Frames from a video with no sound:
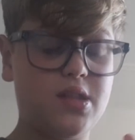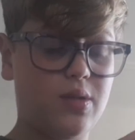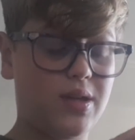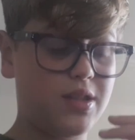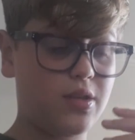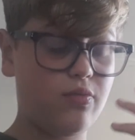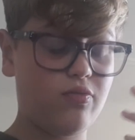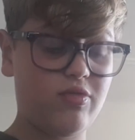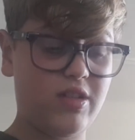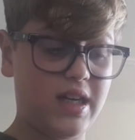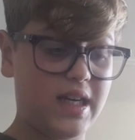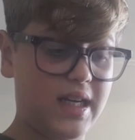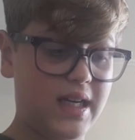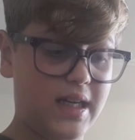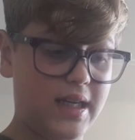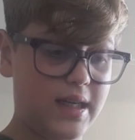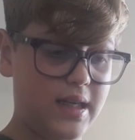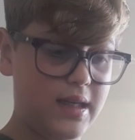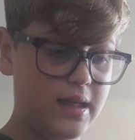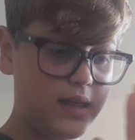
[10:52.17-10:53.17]
so I don't
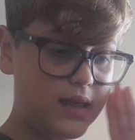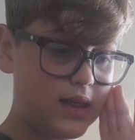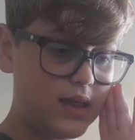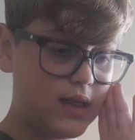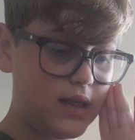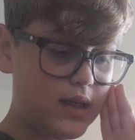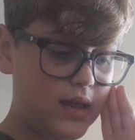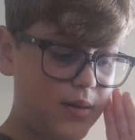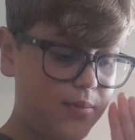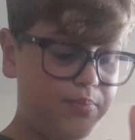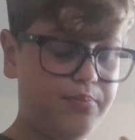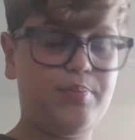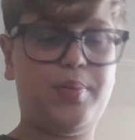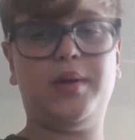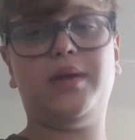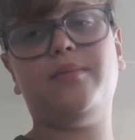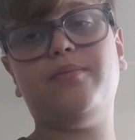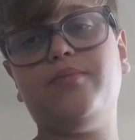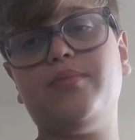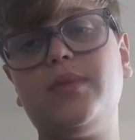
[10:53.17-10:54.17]
really...
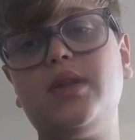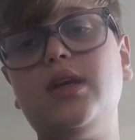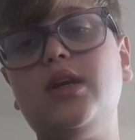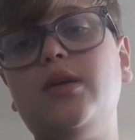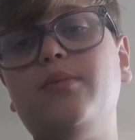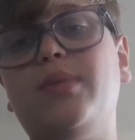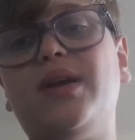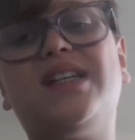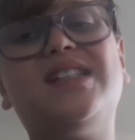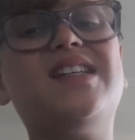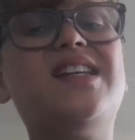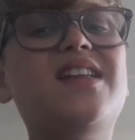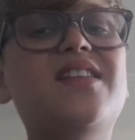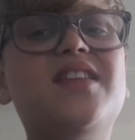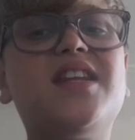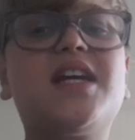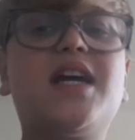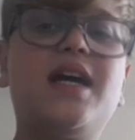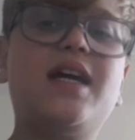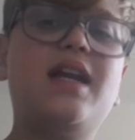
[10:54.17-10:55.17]
Because I
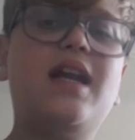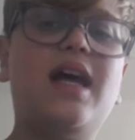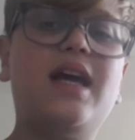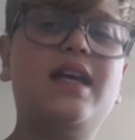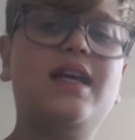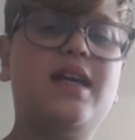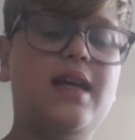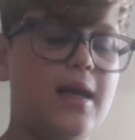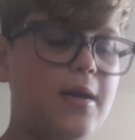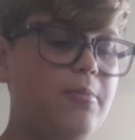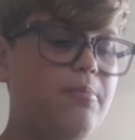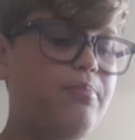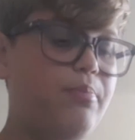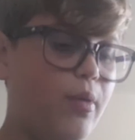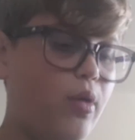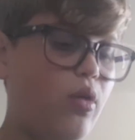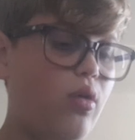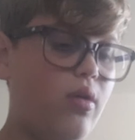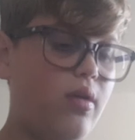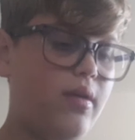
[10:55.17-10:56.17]
didn't think I'd like it,
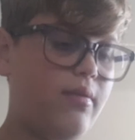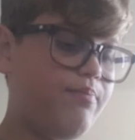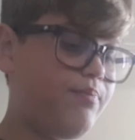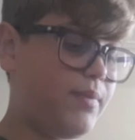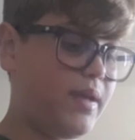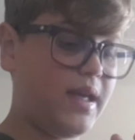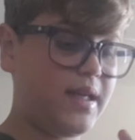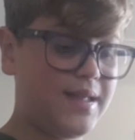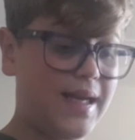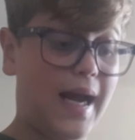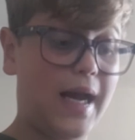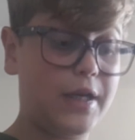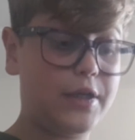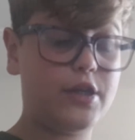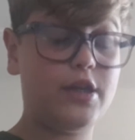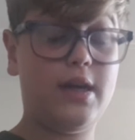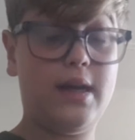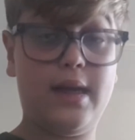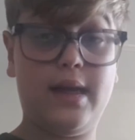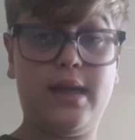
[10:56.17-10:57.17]
but it's
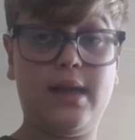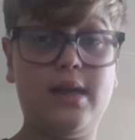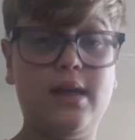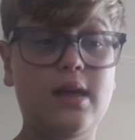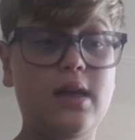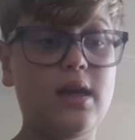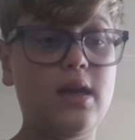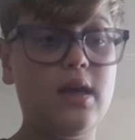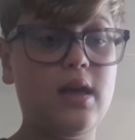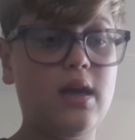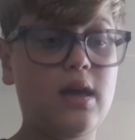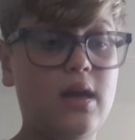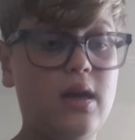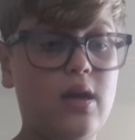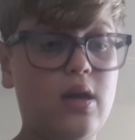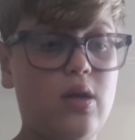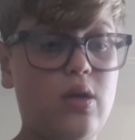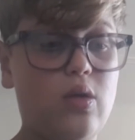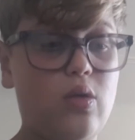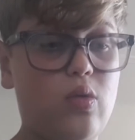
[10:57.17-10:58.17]
actually
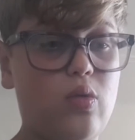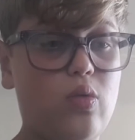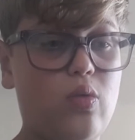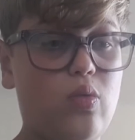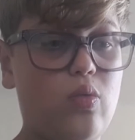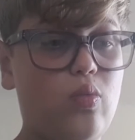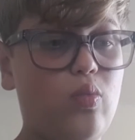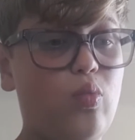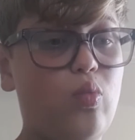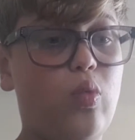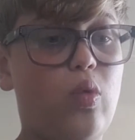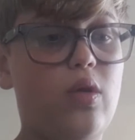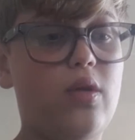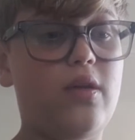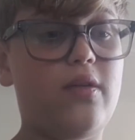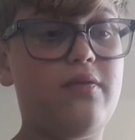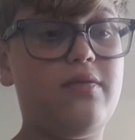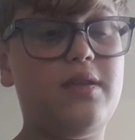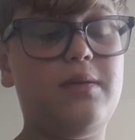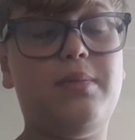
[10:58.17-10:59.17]
one
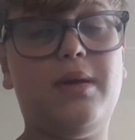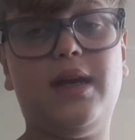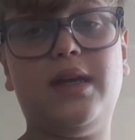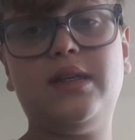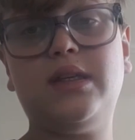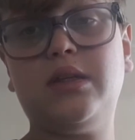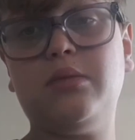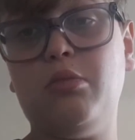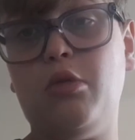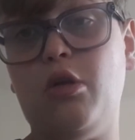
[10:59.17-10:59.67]
of the best